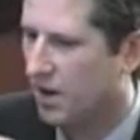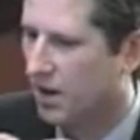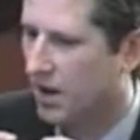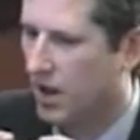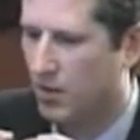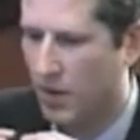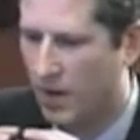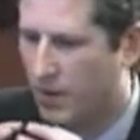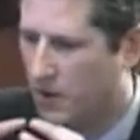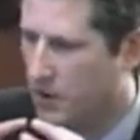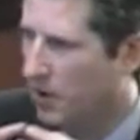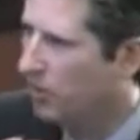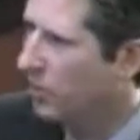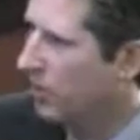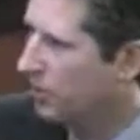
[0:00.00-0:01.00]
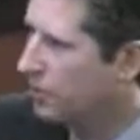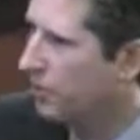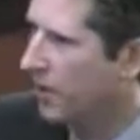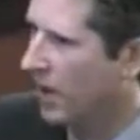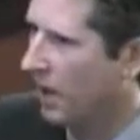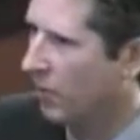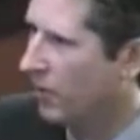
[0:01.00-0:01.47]
He may be somewhere in
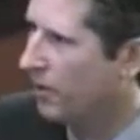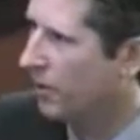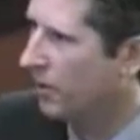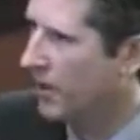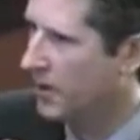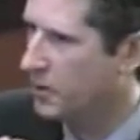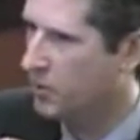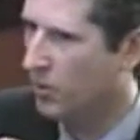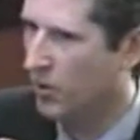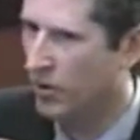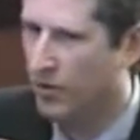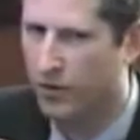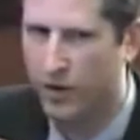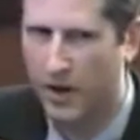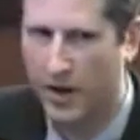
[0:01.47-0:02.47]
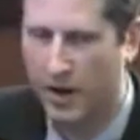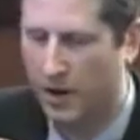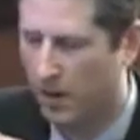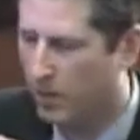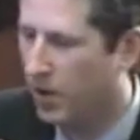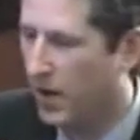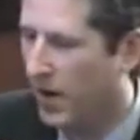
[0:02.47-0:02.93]
Japan with her. That's where the
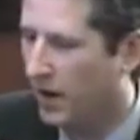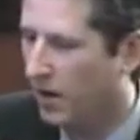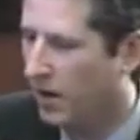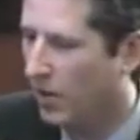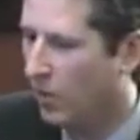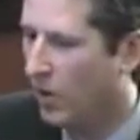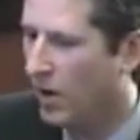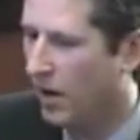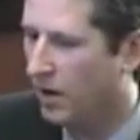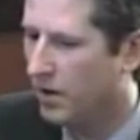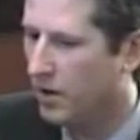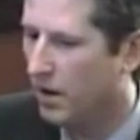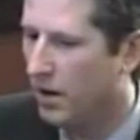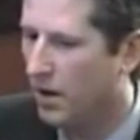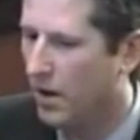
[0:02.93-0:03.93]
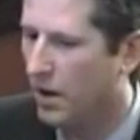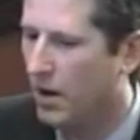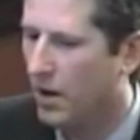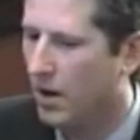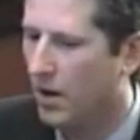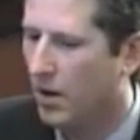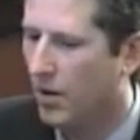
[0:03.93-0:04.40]
plane went.
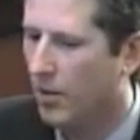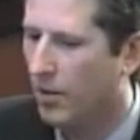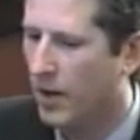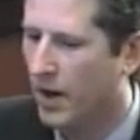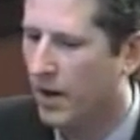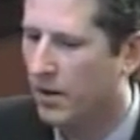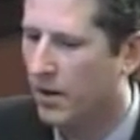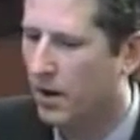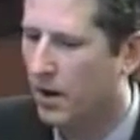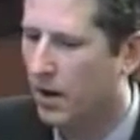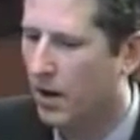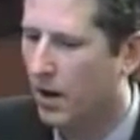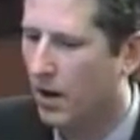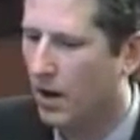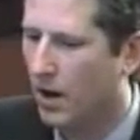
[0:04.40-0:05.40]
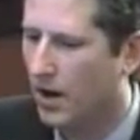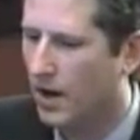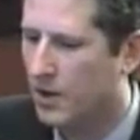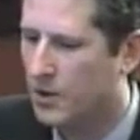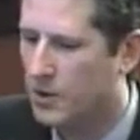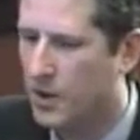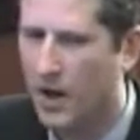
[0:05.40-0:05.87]
But
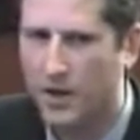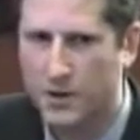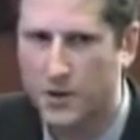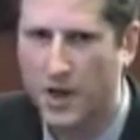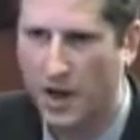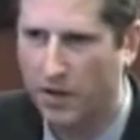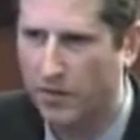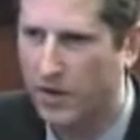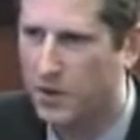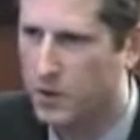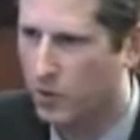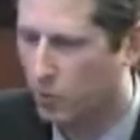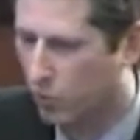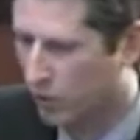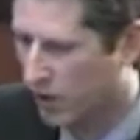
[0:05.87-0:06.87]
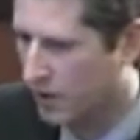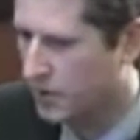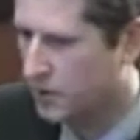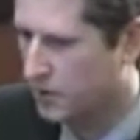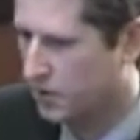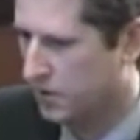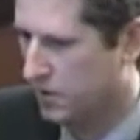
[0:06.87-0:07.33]
he's not safe. He's at
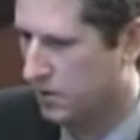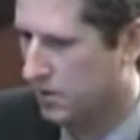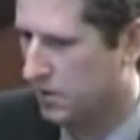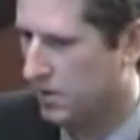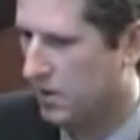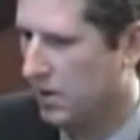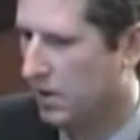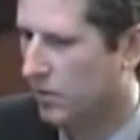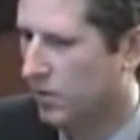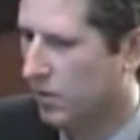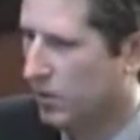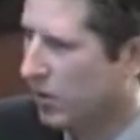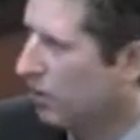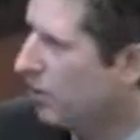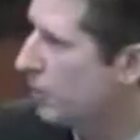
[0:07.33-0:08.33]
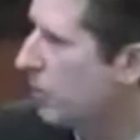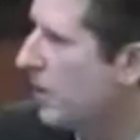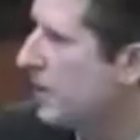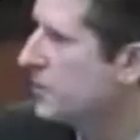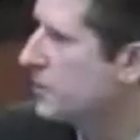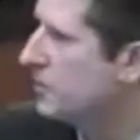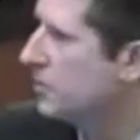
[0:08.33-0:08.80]
risk from the
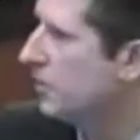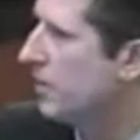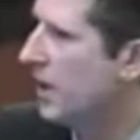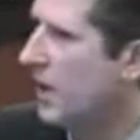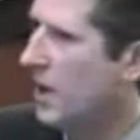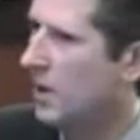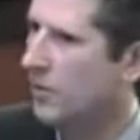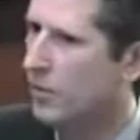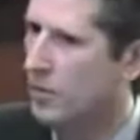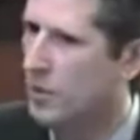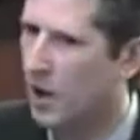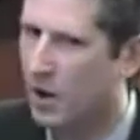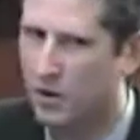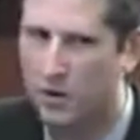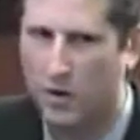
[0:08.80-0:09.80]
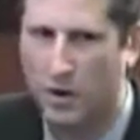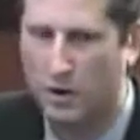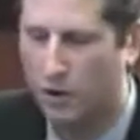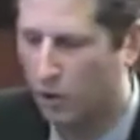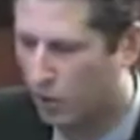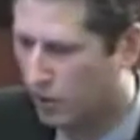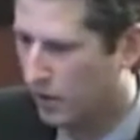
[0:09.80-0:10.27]
earthquakes in Japan, from the
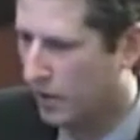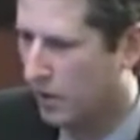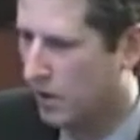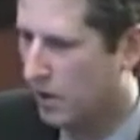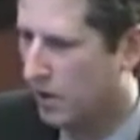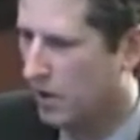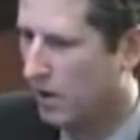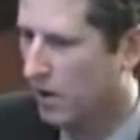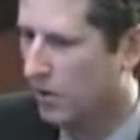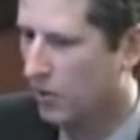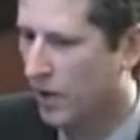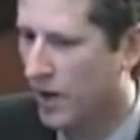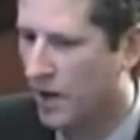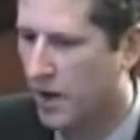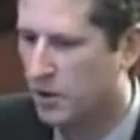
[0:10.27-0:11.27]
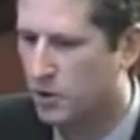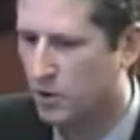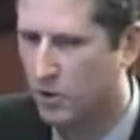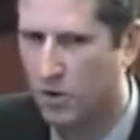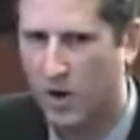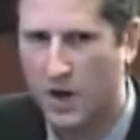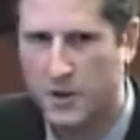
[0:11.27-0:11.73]
ongoing nuclear
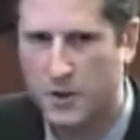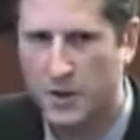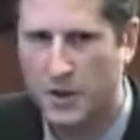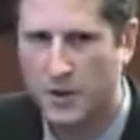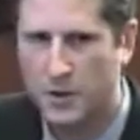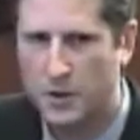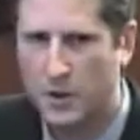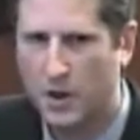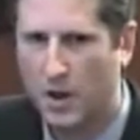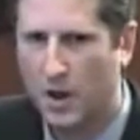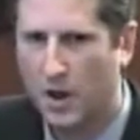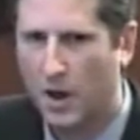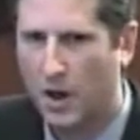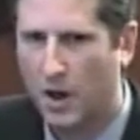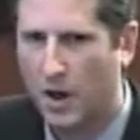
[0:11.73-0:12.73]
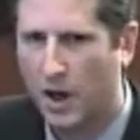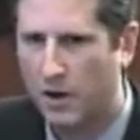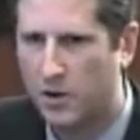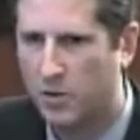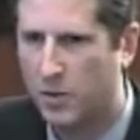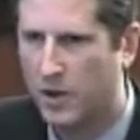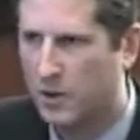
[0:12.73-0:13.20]
radiation crisis,
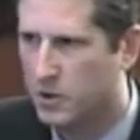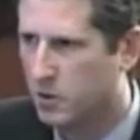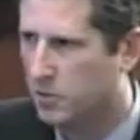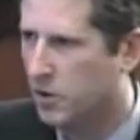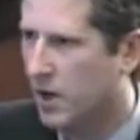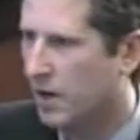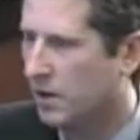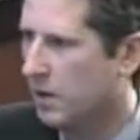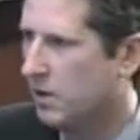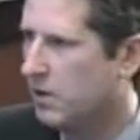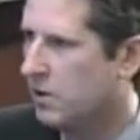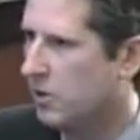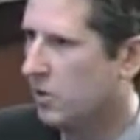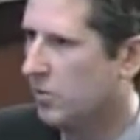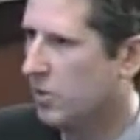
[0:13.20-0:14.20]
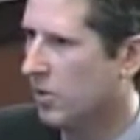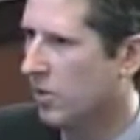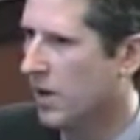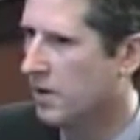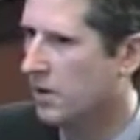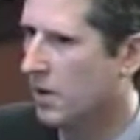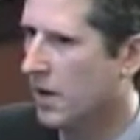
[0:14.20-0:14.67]
and to being subjected to
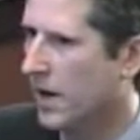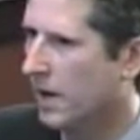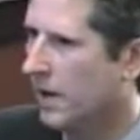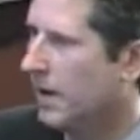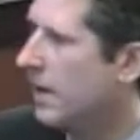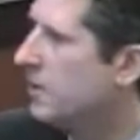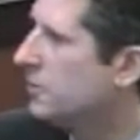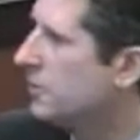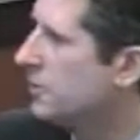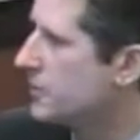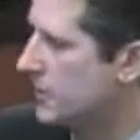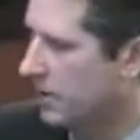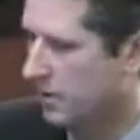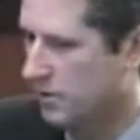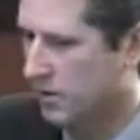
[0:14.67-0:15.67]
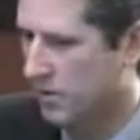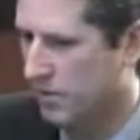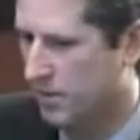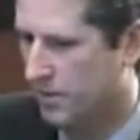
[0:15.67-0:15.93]
parental alienation syndrome